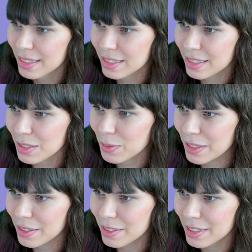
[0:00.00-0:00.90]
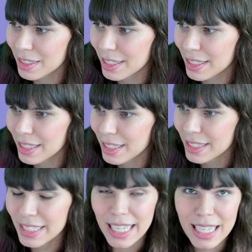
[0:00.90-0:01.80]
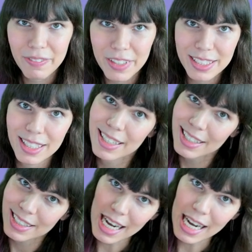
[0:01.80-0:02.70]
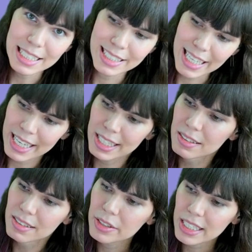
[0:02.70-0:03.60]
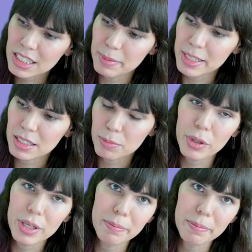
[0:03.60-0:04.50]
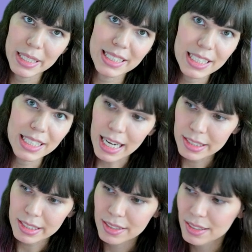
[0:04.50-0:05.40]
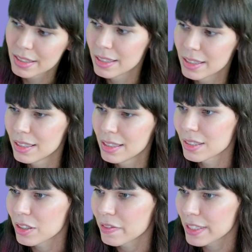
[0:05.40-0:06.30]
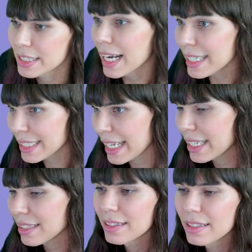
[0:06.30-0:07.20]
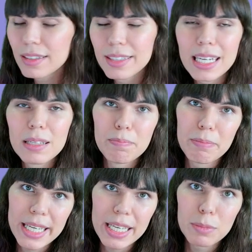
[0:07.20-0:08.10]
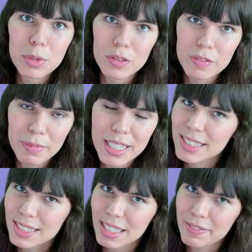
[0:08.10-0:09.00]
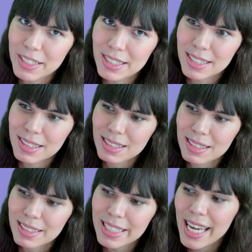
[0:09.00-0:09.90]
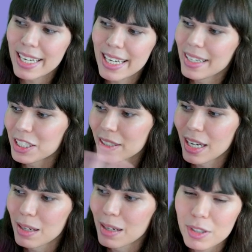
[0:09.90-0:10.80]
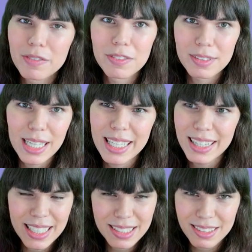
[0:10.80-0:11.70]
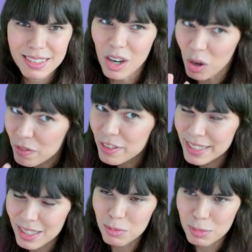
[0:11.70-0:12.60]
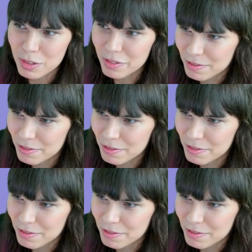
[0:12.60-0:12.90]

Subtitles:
So this will check if it's not dead. So the exclamation point means not. So if it's not dead, then make it move. Because if it's dead, it should not move. Dead things hopefully don't move.